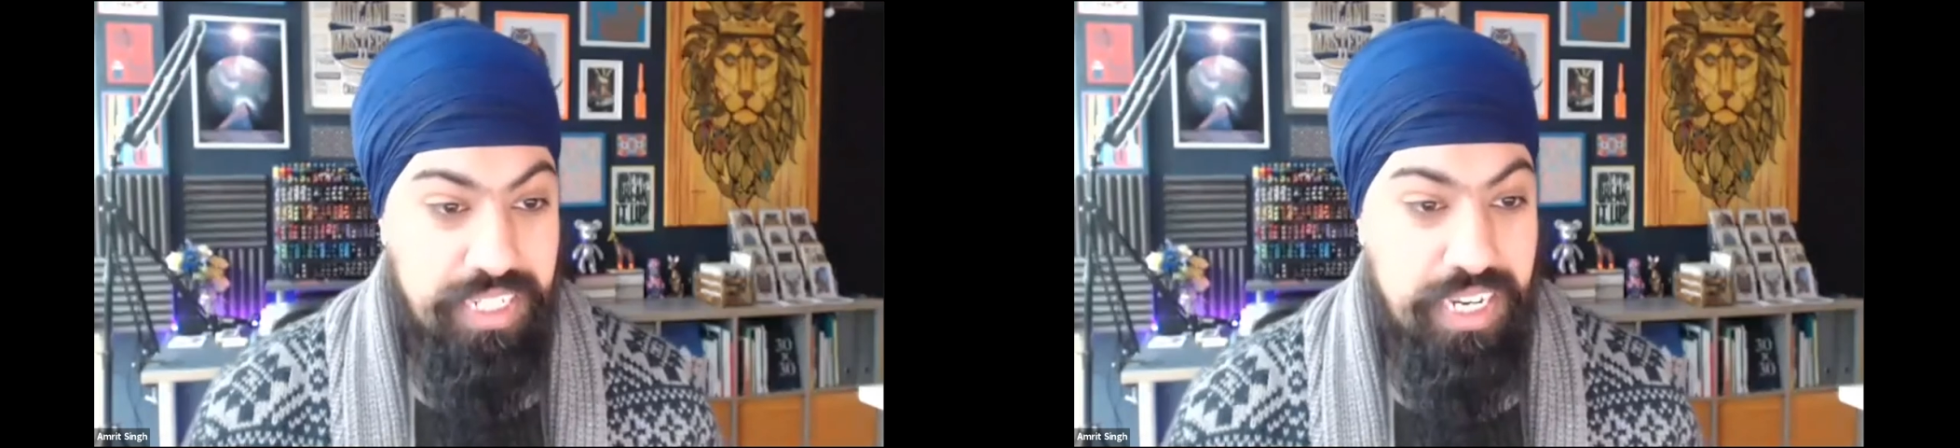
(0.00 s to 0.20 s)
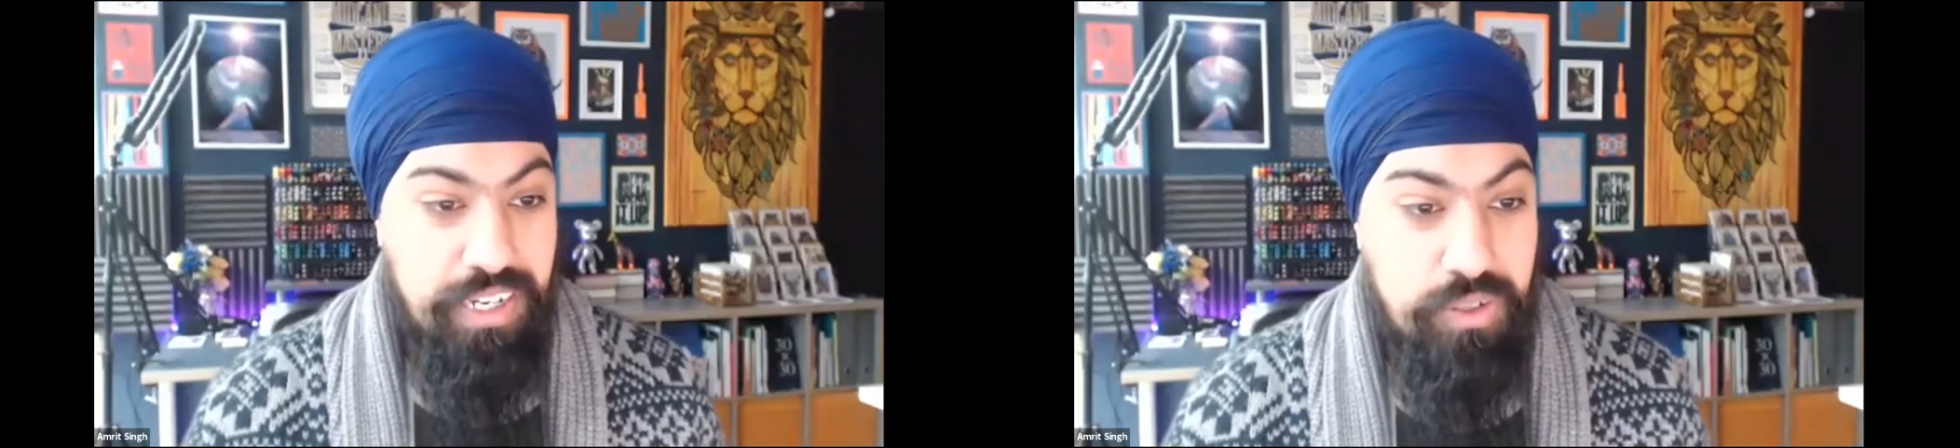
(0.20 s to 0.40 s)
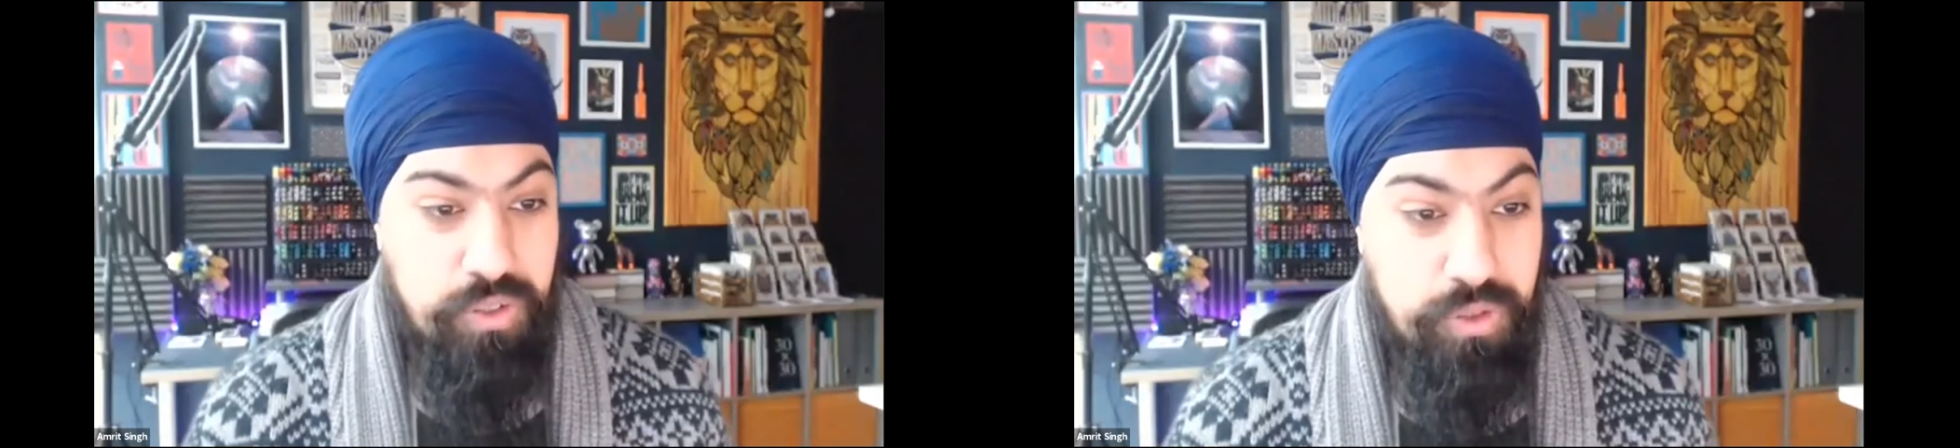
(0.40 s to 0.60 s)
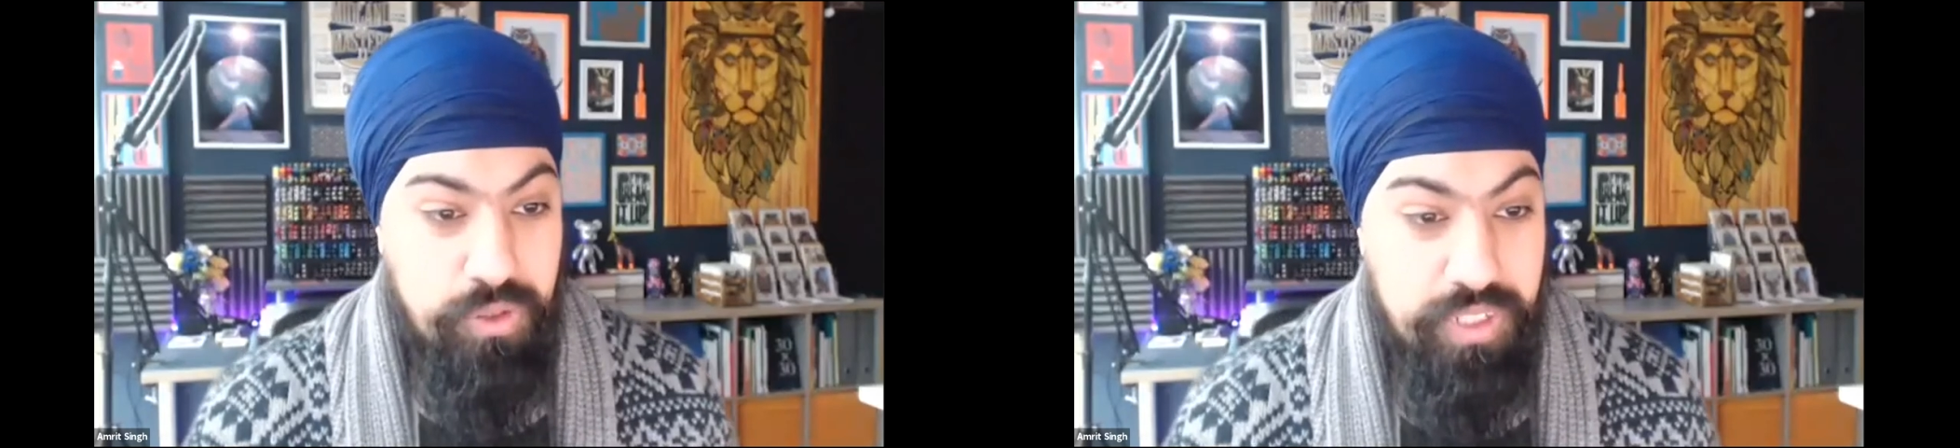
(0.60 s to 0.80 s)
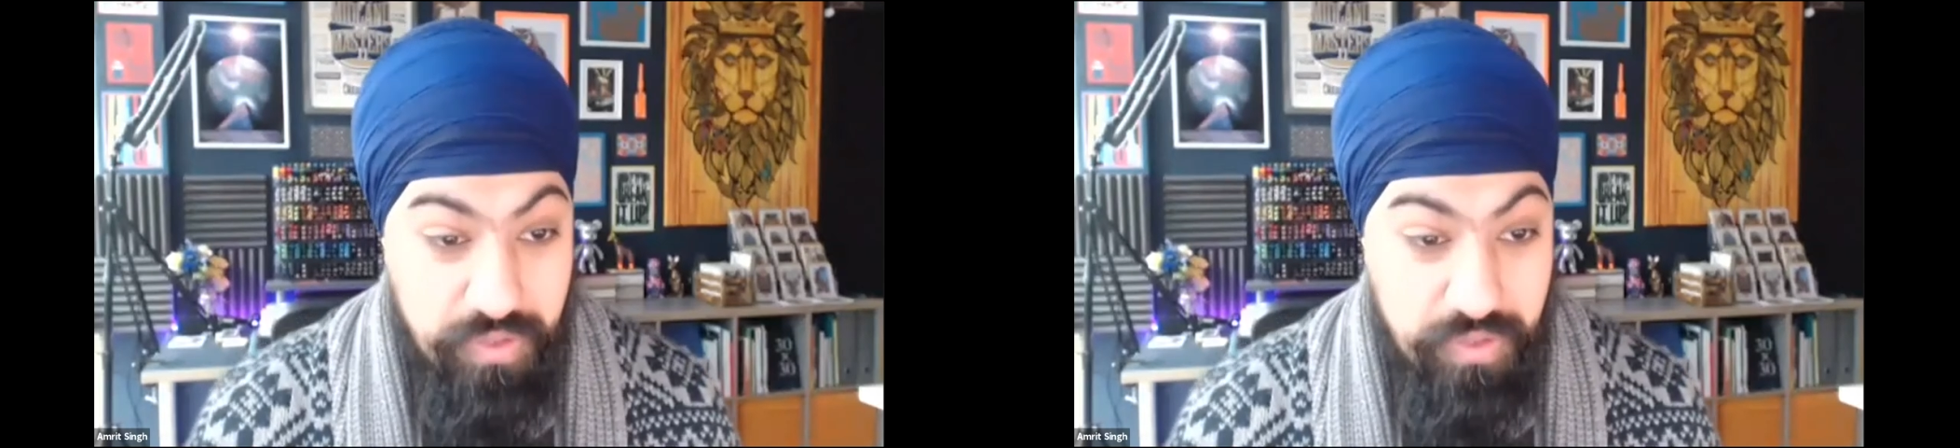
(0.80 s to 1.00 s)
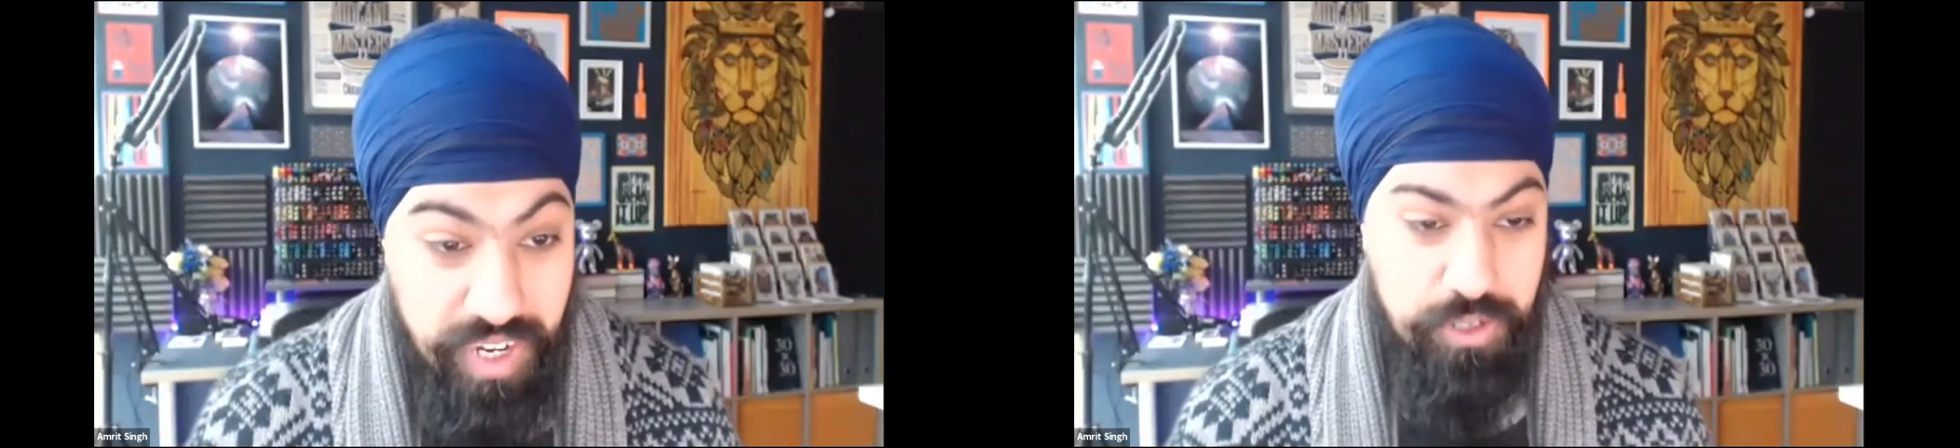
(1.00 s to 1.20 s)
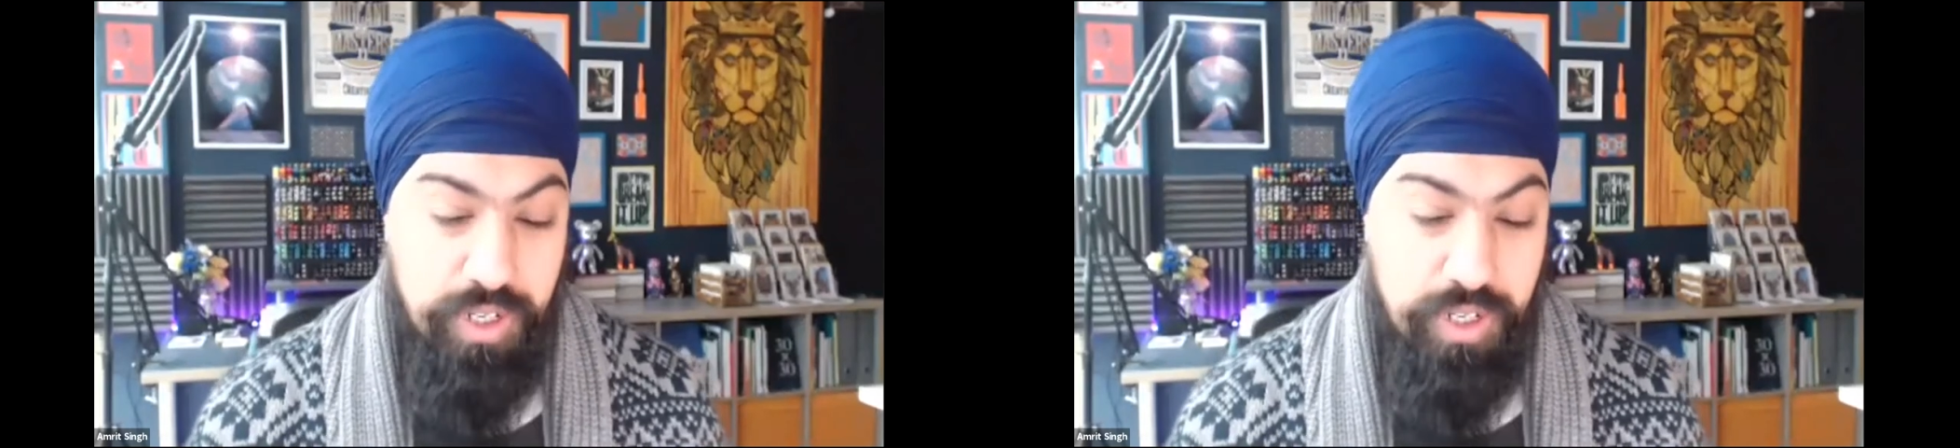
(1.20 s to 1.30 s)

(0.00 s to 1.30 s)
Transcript: technical innovation,